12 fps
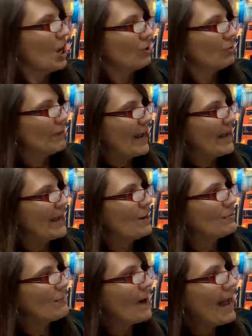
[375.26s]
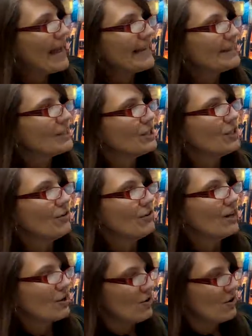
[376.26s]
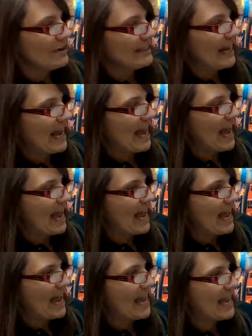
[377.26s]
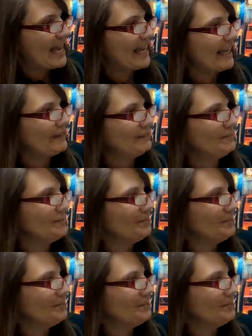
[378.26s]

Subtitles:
Hooray, hooray, it's Unicorn Day!